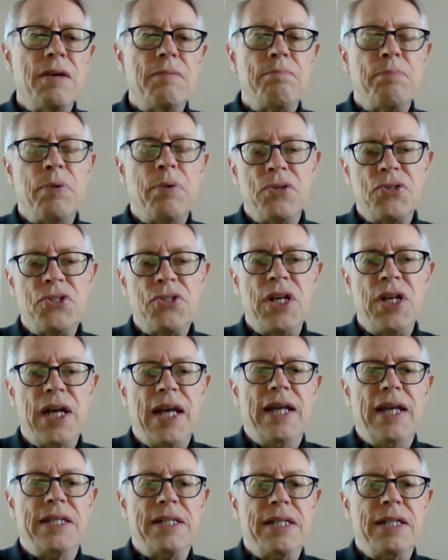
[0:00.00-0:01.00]

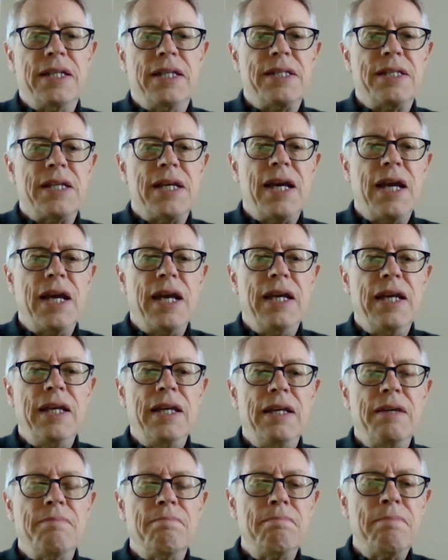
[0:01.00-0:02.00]
postulated
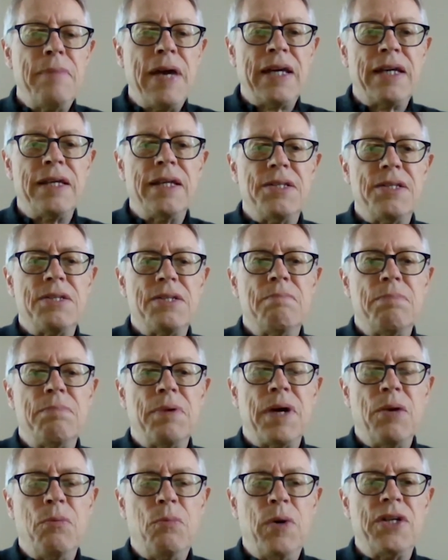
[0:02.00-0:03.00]
a mechanism
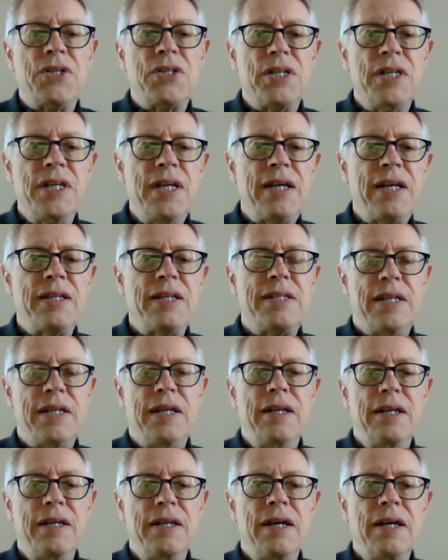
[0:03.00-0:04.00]
by which
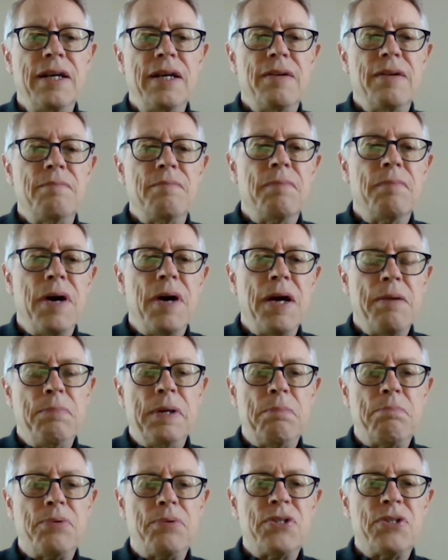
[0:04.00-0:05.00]
nicotine might
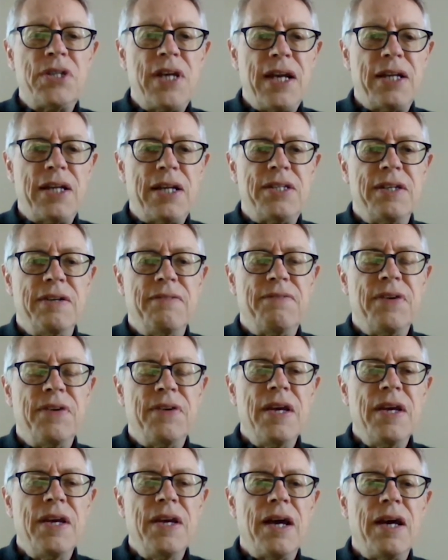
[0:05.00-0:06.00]
be protective.
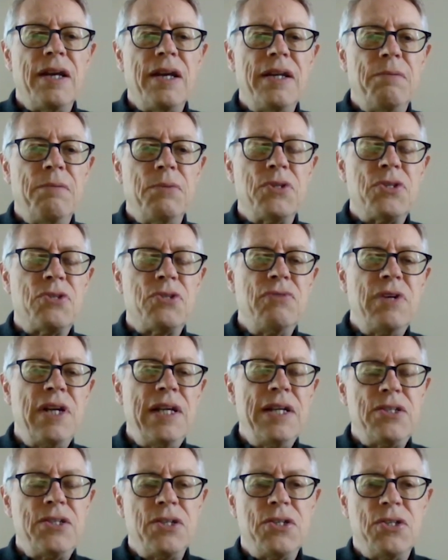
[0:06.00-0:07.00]
And it was
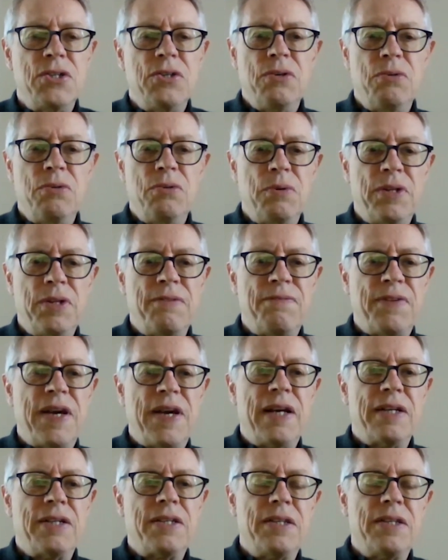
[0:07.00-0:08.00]
really to do with the
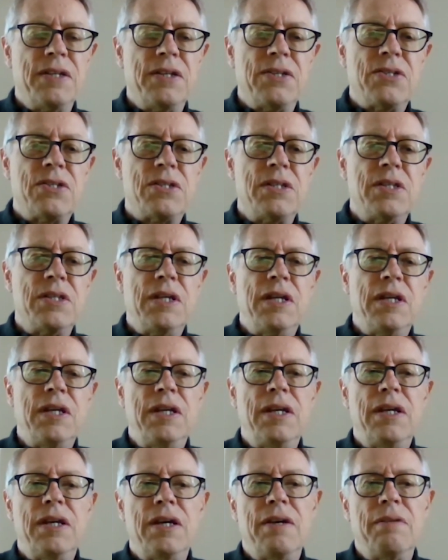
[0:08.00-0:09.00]
fact that
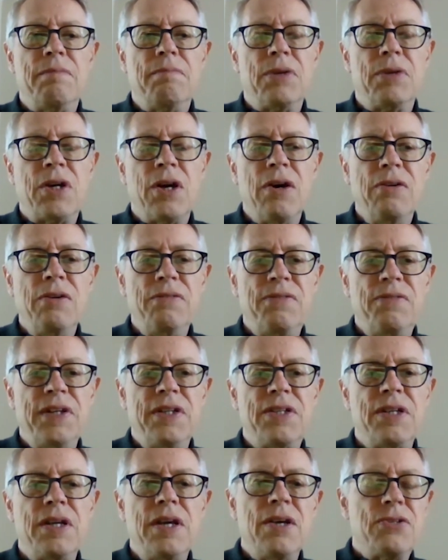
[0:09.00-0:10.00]
the
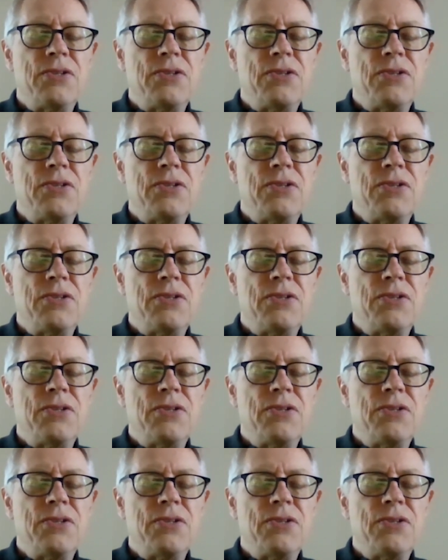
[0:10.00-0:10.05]
the